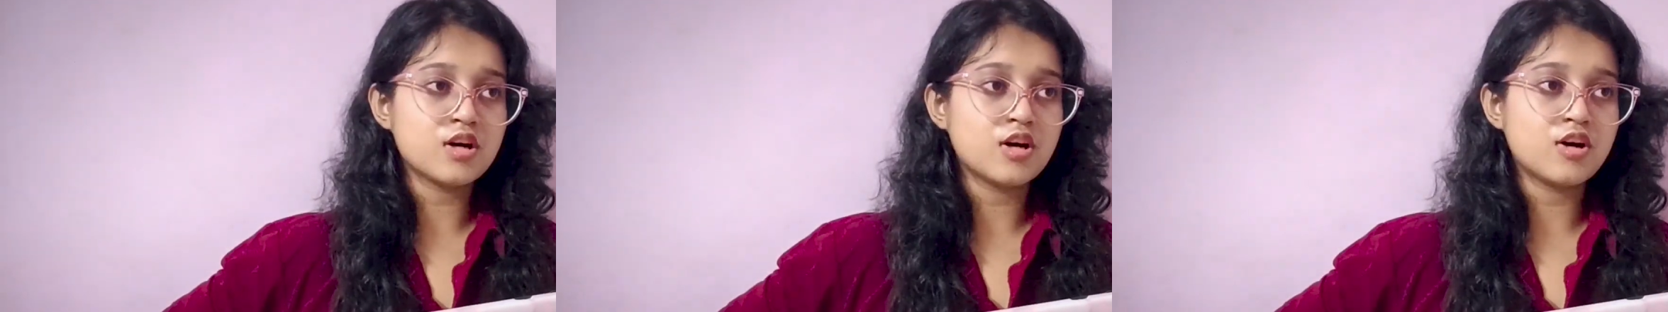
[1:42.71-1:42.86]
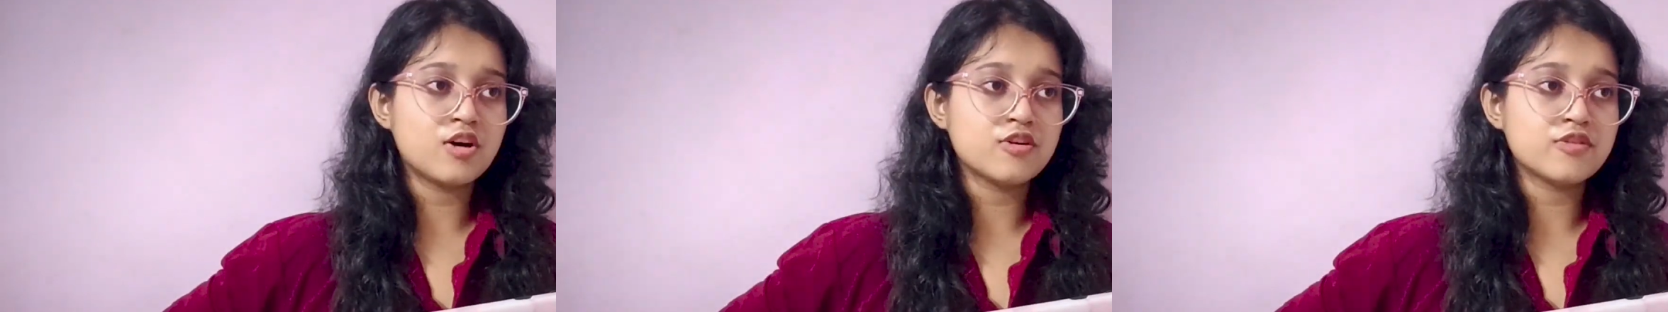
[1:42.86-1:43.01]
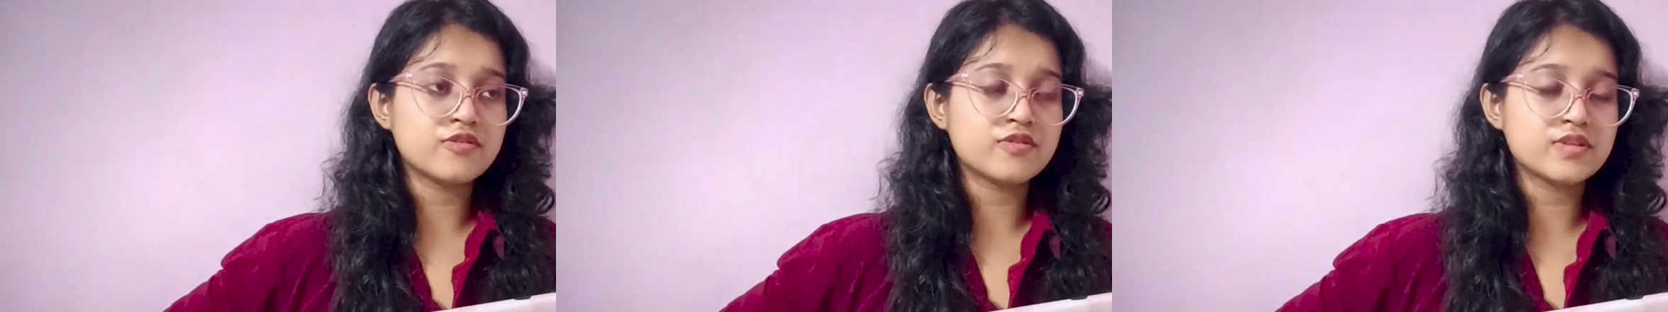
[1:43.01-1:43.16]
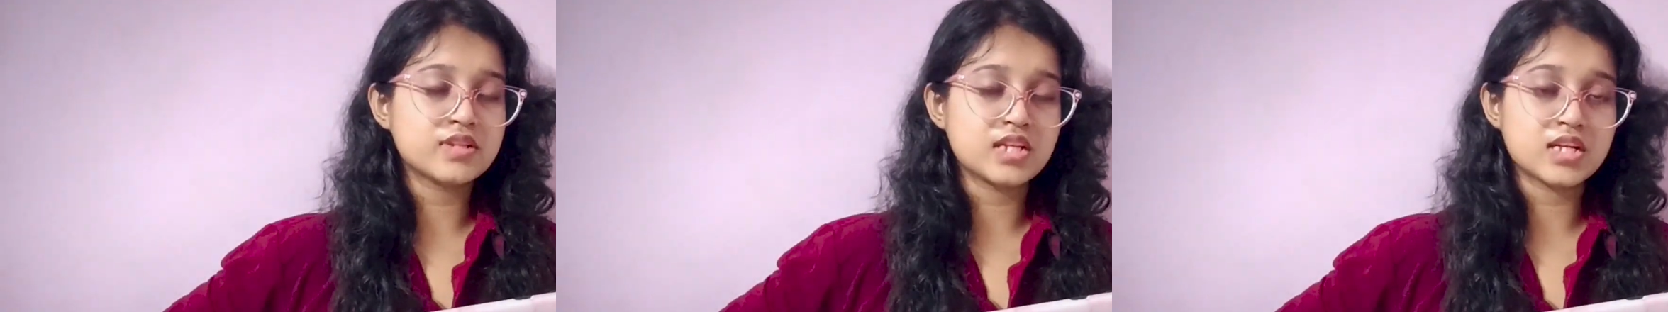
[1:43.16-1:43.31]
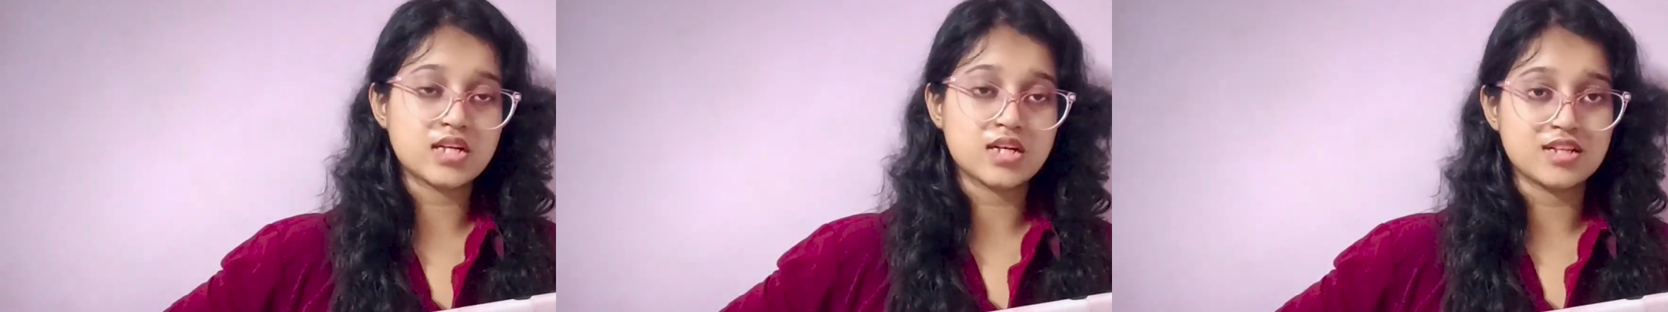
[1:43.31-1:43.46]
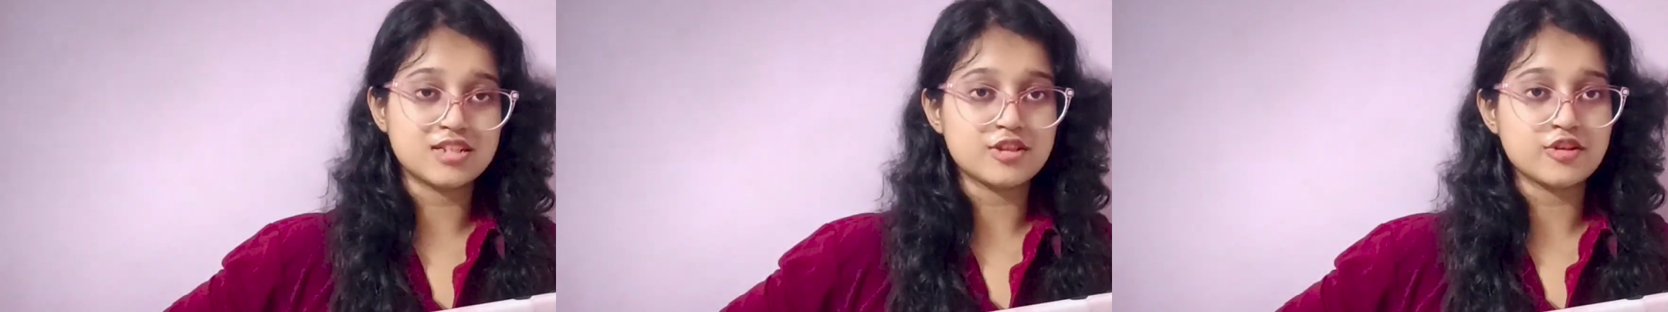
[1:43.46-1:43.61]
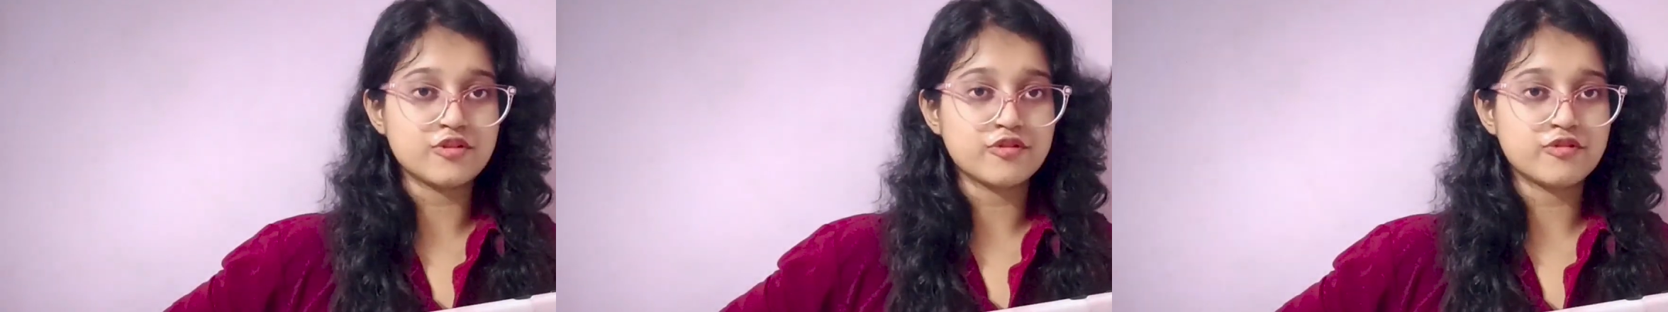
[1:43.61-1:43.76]
of the
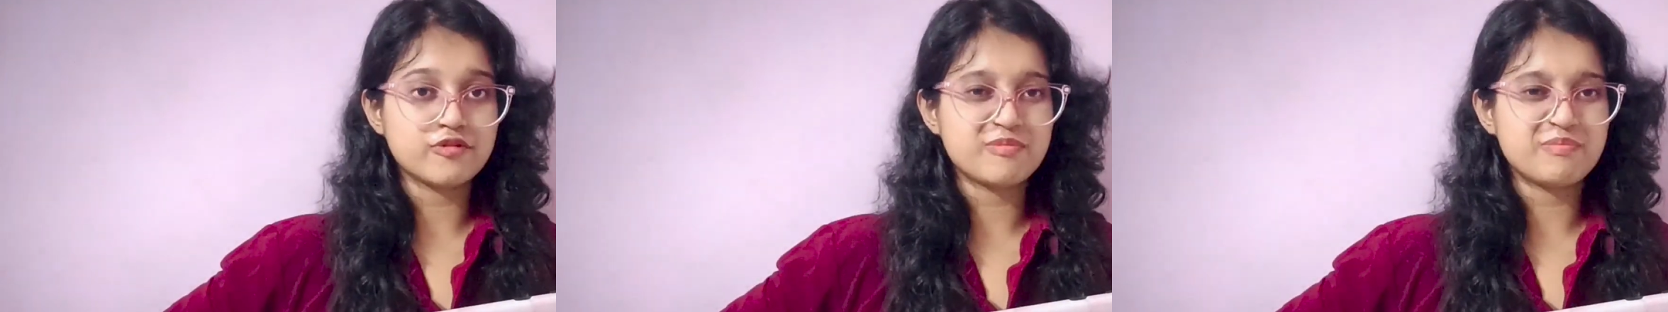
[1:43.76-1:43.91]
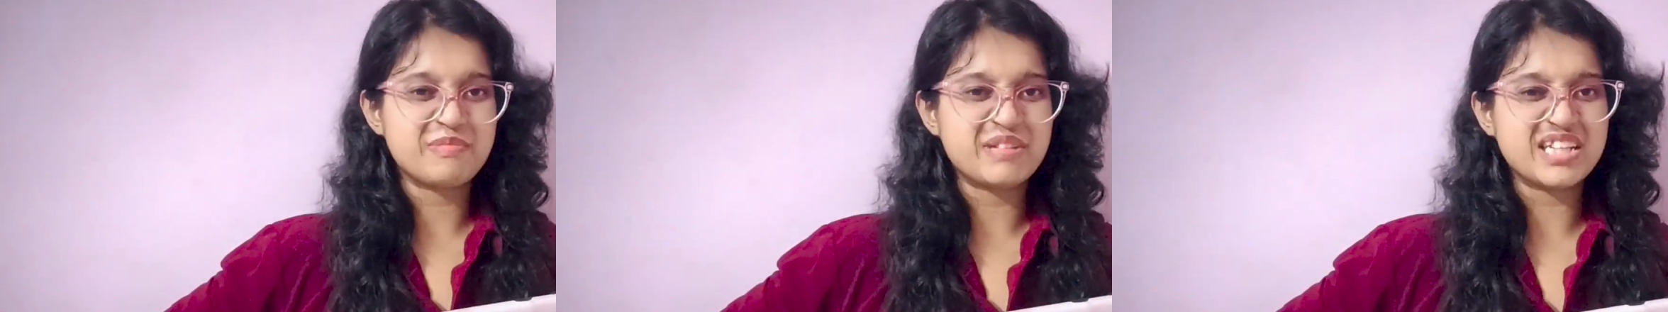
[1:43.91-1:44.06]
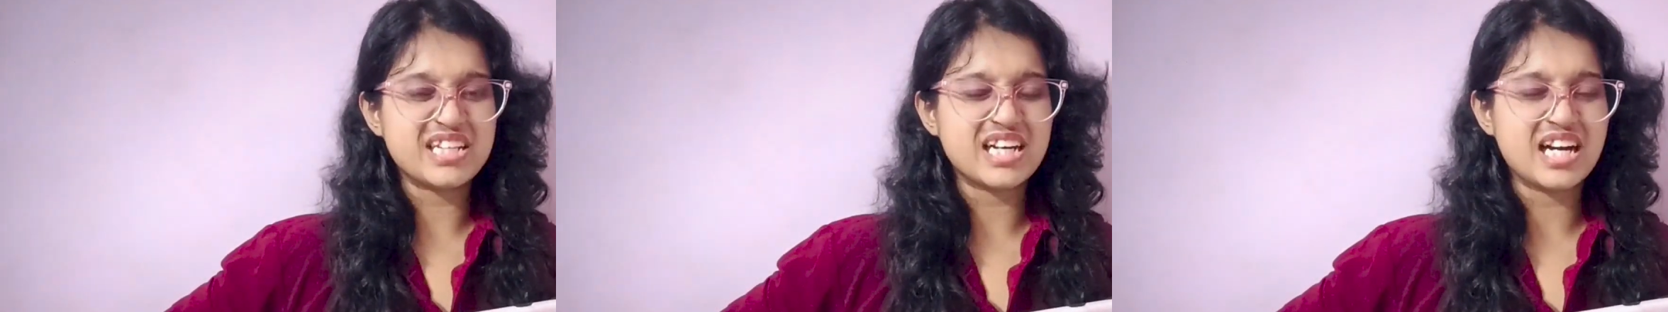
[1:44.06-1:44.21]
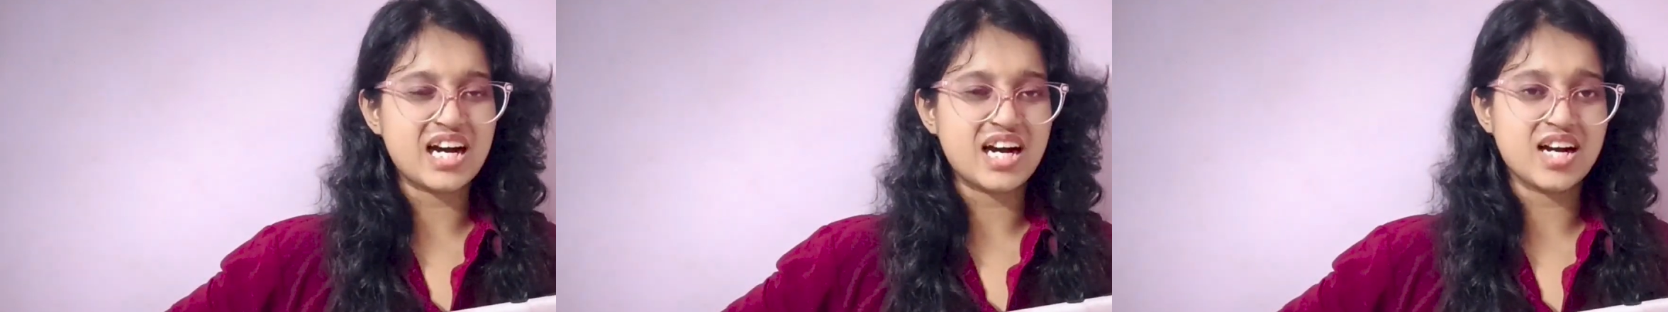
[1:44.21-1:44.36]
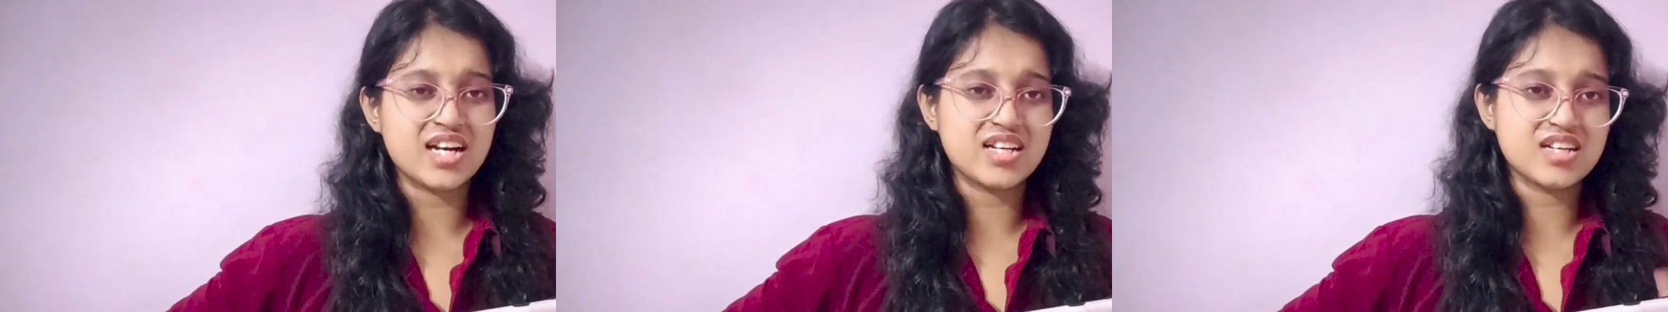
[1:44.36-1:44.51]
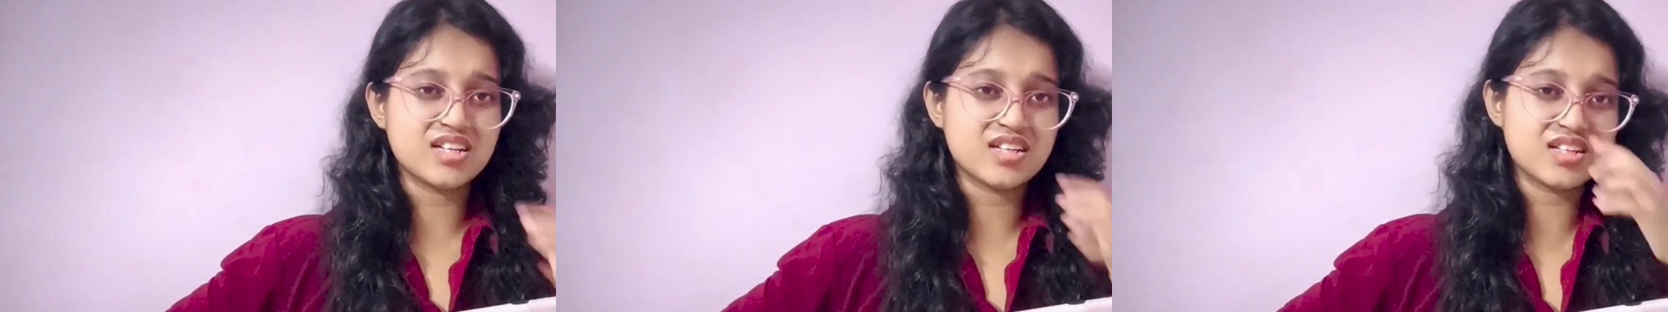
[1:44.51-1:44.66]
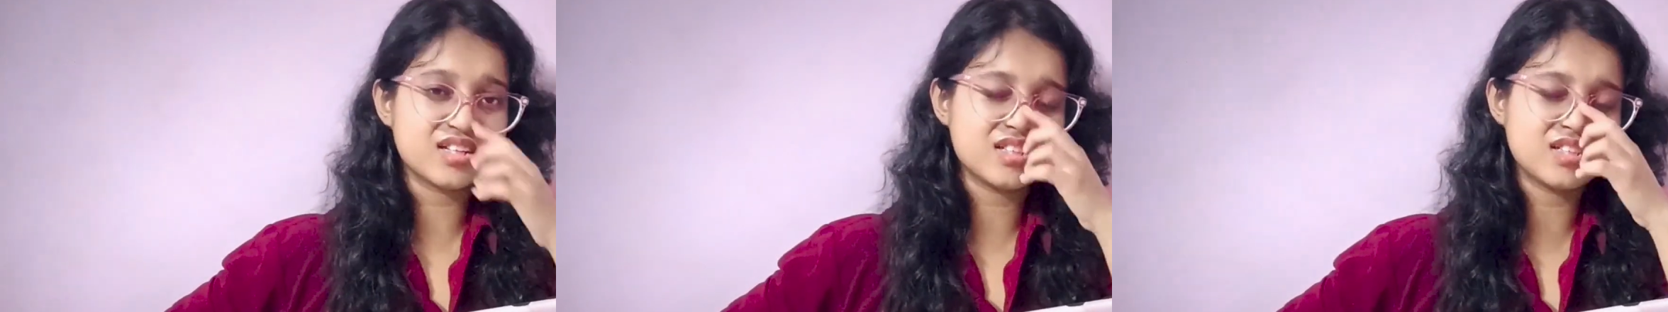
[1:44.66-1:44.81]
cutoff being
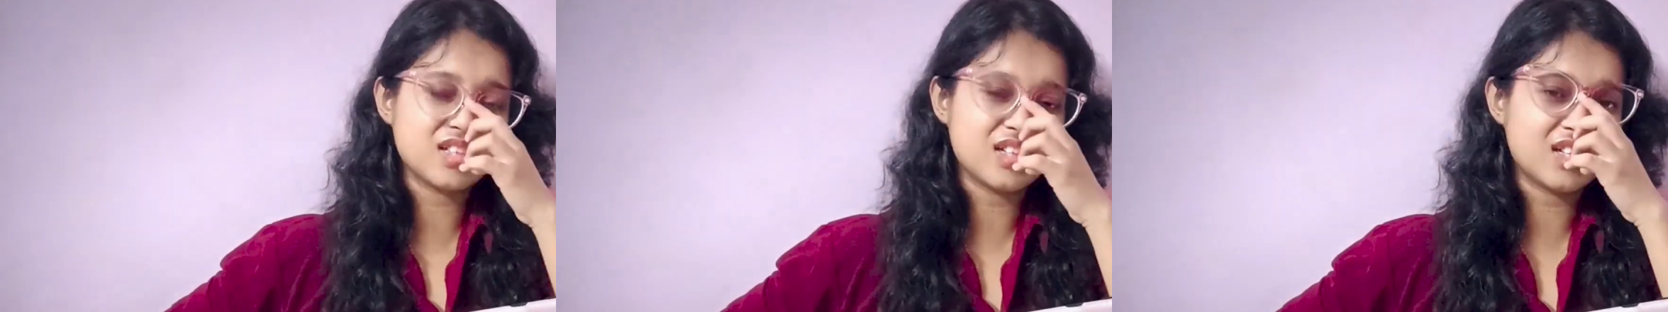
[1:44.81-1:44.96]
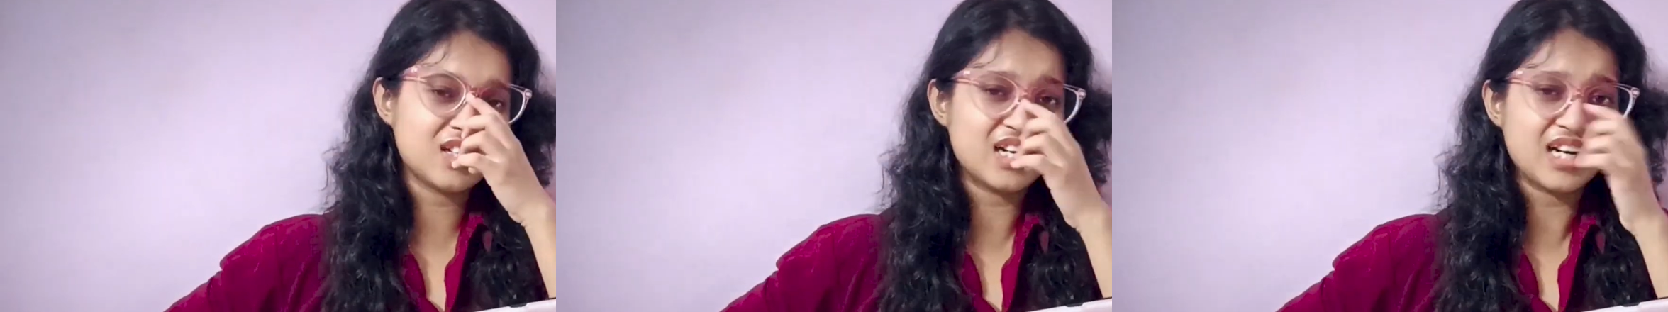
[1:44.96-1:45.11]
higher